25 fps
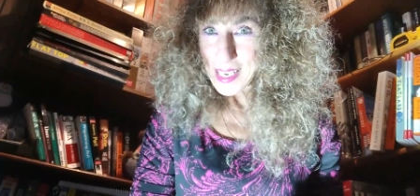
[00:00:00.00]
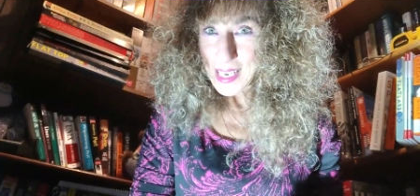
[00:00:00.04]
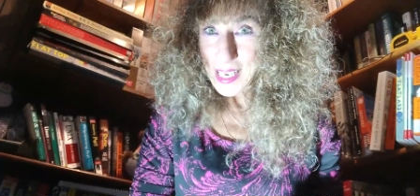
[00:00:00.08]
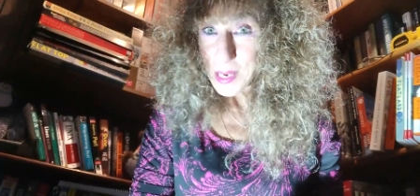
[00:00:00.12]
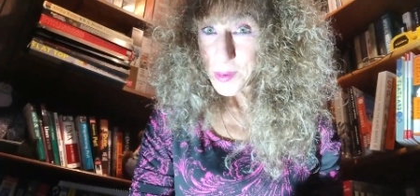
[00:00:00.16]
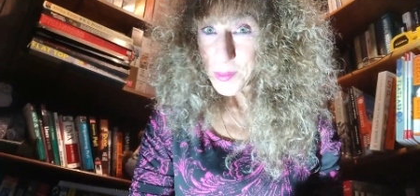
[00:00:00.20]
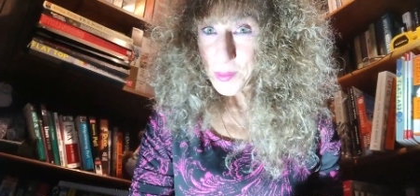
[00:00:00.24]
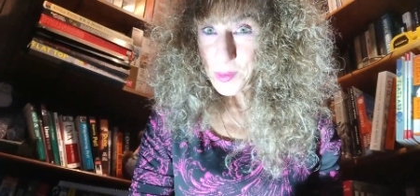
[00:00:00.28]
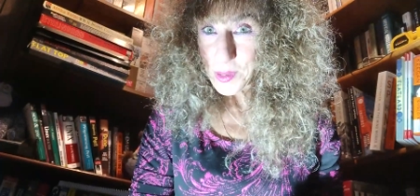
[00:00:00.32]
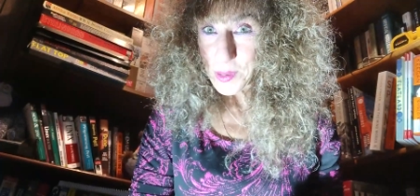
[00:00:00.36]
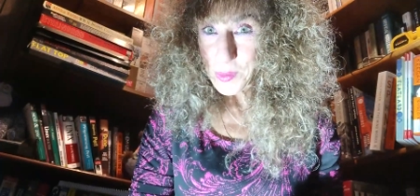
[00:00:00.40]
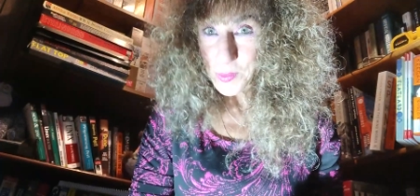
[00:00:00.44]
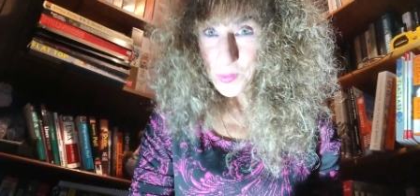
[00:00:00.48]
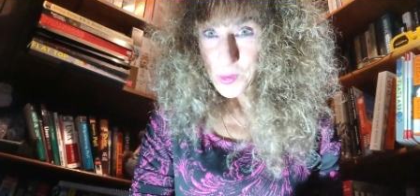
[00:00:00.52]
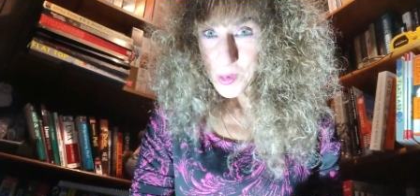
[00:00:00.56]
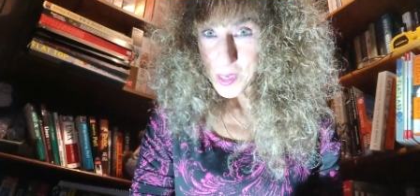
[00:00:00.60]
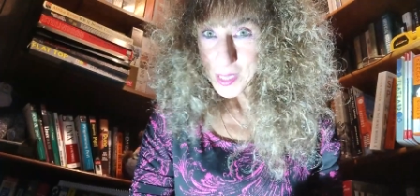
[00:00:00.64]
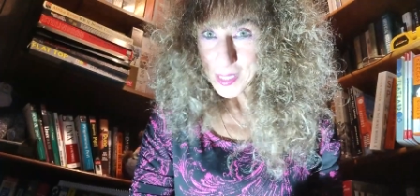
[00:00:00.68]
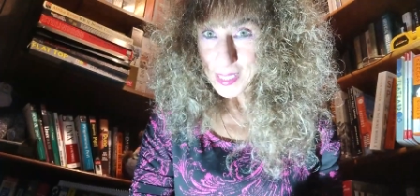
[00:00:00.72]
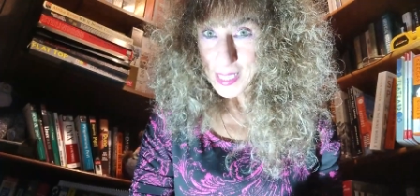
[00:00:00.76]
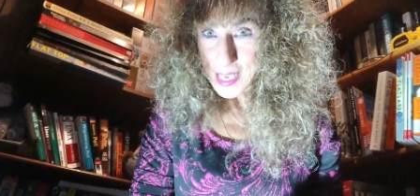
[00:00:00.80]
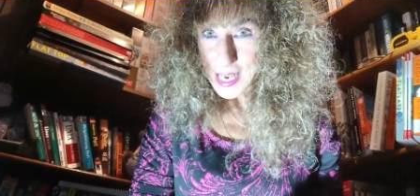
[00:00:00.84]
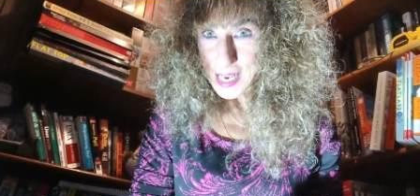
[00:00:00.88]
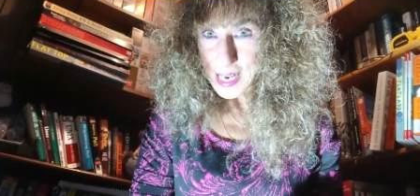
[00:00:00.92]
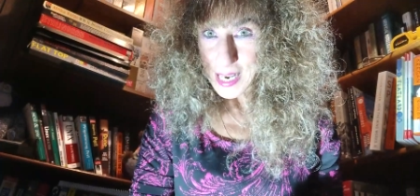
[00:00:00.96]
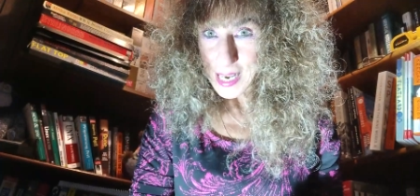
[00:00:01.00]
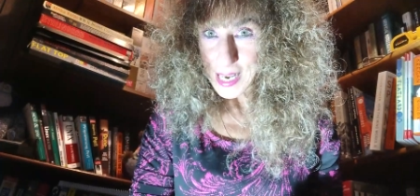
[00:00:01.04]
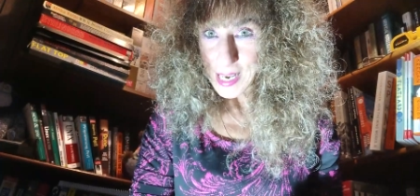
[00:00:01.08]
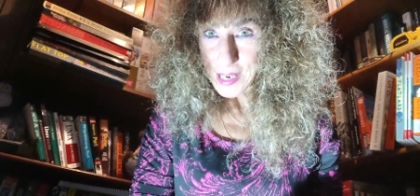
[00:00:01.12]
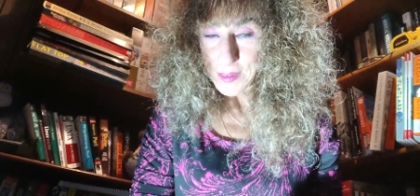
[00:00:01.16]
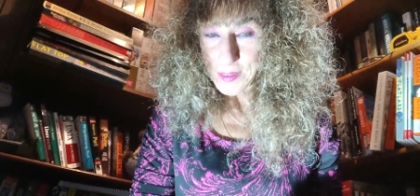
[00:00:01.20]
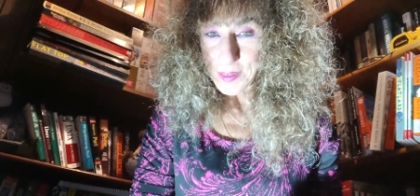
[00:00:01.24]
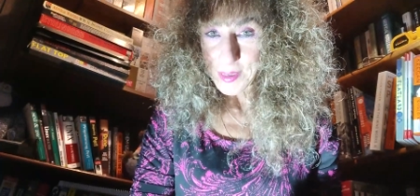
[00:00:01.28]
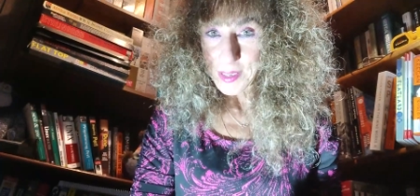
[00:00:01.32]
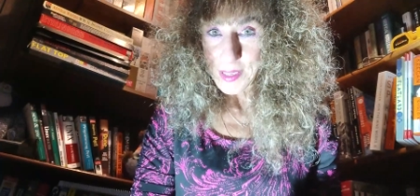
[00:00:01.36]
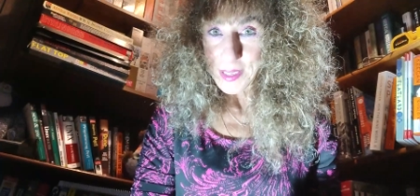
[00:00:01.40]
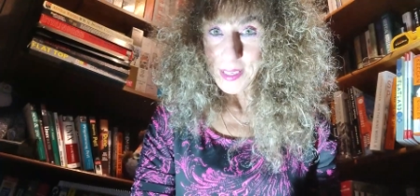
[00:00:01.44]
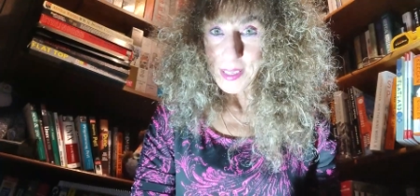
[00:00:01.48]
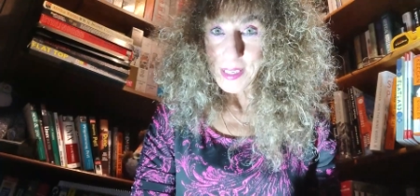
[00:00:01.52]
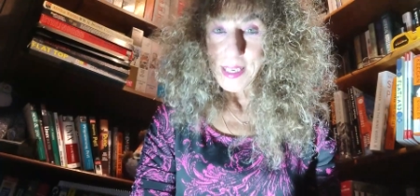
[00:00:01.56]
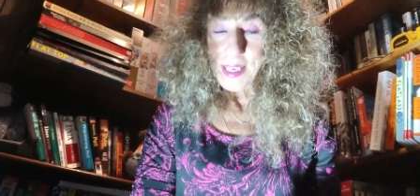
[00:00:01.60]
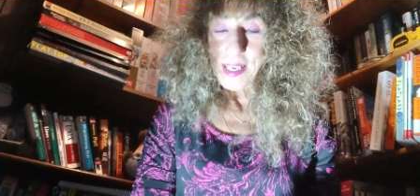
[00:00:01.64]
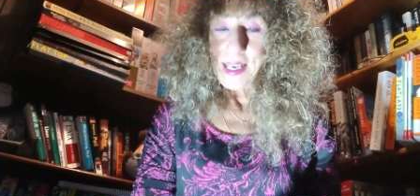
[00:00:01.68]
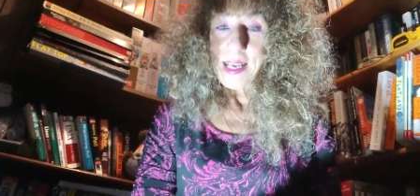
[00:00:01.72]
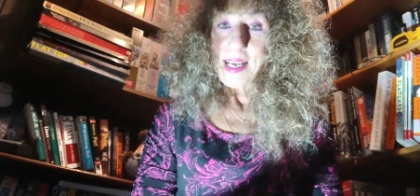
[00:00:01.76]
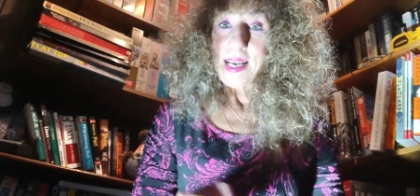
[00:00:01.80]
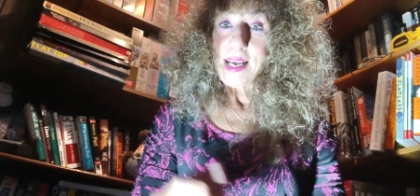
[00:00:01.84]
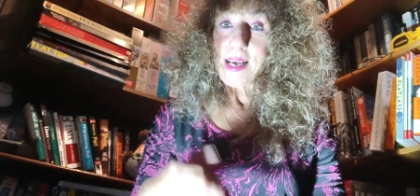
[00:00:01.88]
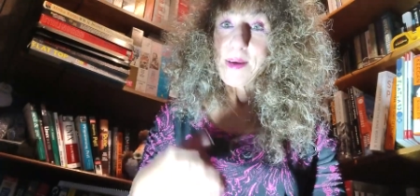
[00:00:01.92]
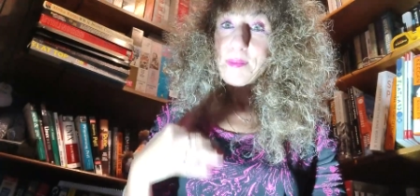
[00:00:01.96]
he wouldn't want that out.
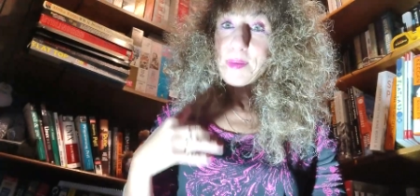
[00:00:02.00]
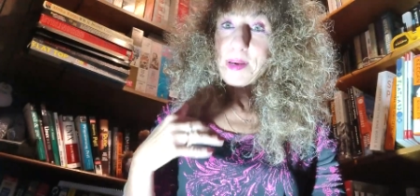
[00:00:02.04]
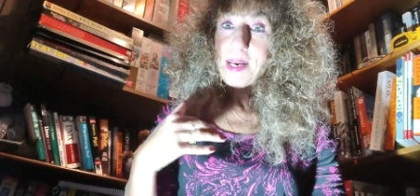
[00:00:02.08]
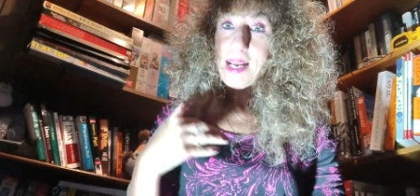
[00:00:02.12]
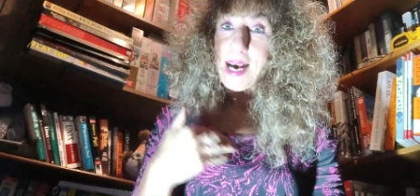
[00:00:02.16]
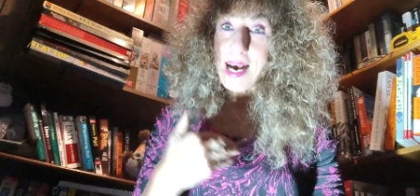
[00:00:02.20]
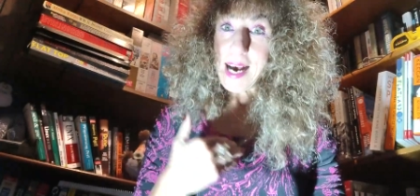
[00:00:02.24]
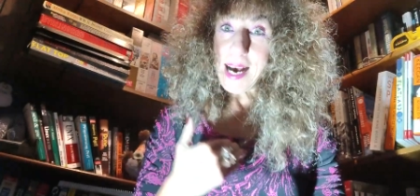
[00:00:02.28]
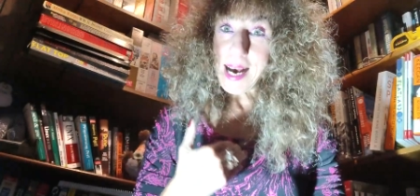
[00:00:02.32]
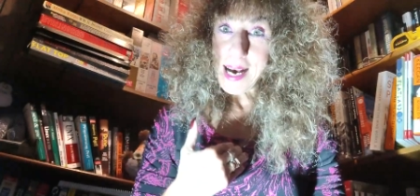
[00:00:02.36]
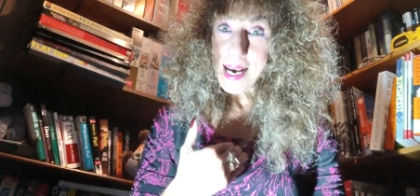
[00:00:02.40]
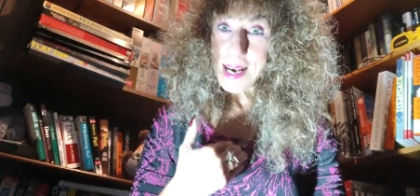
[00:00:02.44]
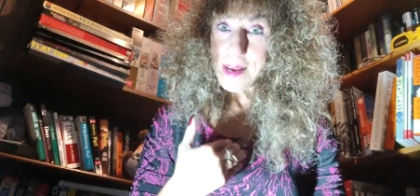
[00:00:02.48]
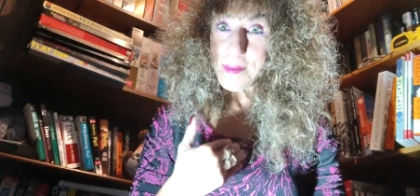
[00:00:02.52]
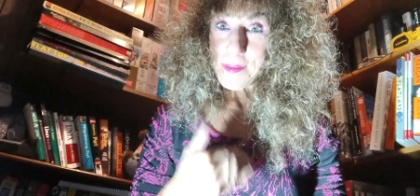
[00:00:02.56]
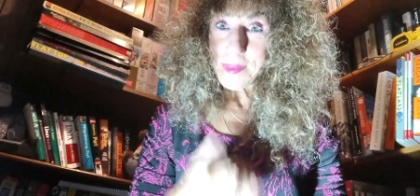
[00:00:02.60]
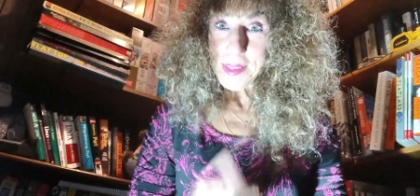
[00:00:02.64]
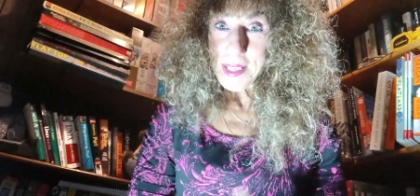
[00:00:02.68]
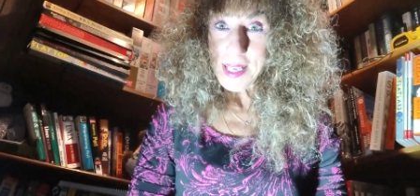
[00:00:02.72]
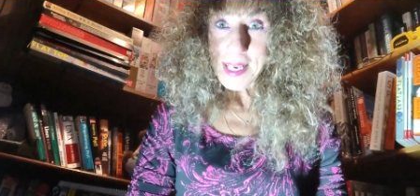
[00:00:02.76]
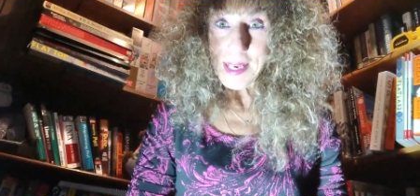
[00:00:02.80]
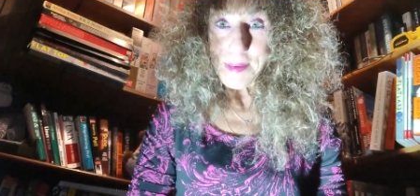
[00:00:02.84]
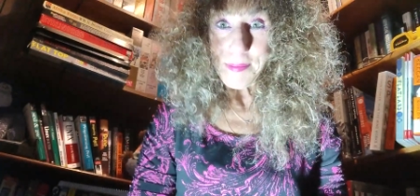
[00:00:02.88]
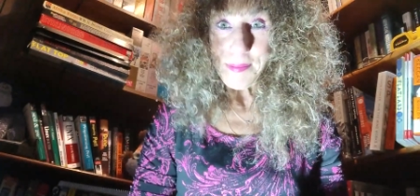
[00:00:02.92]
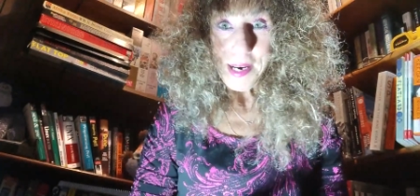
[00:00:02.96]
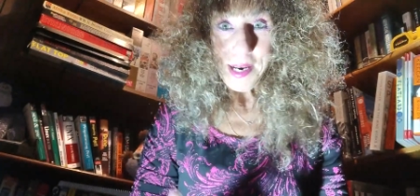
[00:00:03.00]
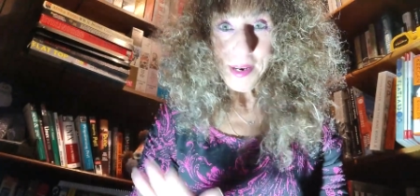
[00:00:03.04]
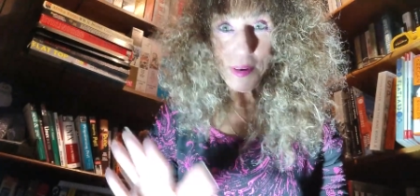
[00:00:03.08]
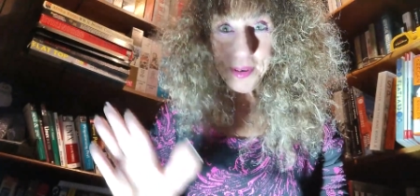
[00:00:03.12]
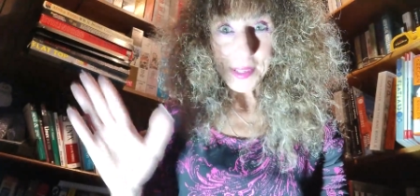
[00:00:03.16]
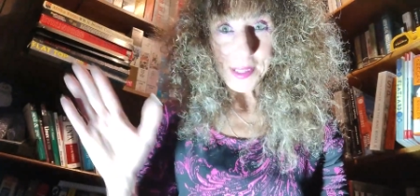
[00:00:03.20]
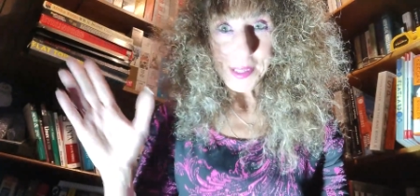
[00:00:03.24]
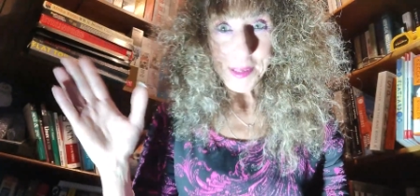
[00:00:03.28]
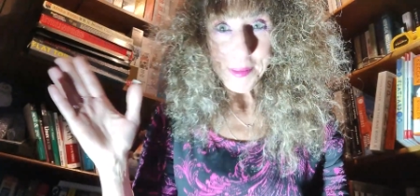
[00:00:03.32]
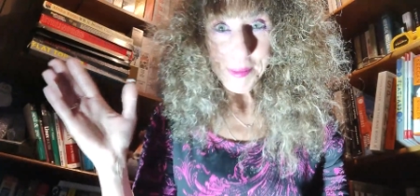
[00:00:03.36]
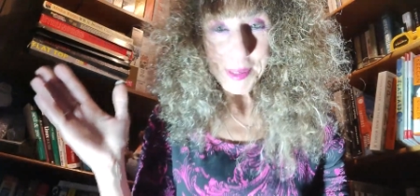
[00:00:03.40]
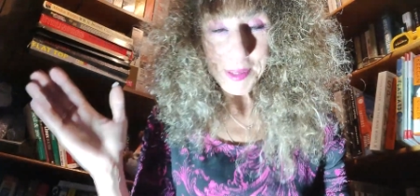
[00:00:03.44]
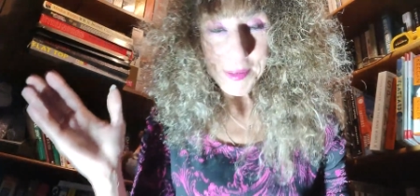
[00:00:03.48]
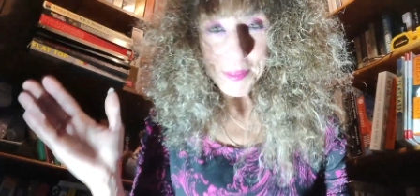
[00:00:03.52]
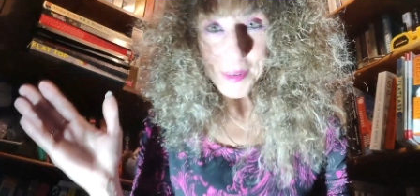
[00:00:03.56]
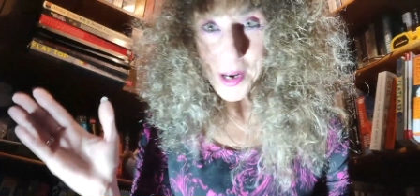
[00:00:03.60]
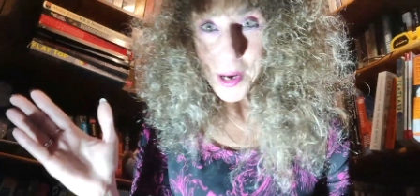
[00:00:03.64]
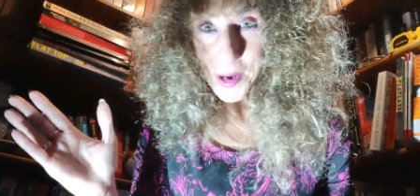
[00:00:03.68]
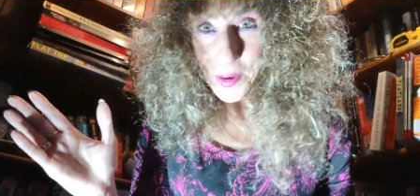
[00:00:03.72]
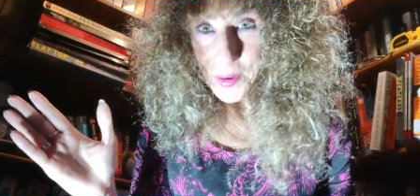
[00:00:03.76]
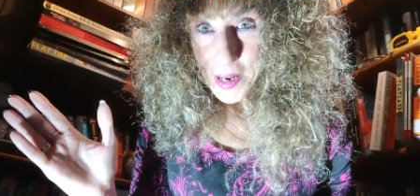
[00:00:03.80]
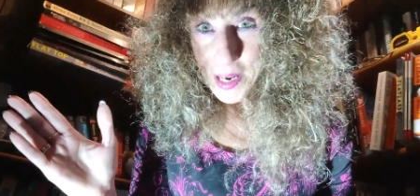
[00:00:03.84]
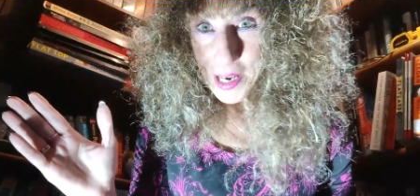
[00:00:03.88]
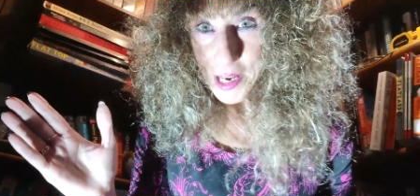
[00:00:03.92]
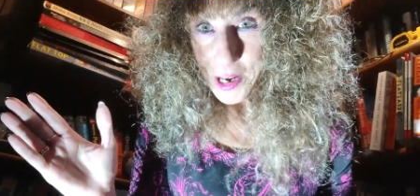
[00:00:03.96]
But I'm like Marilyn Monroe.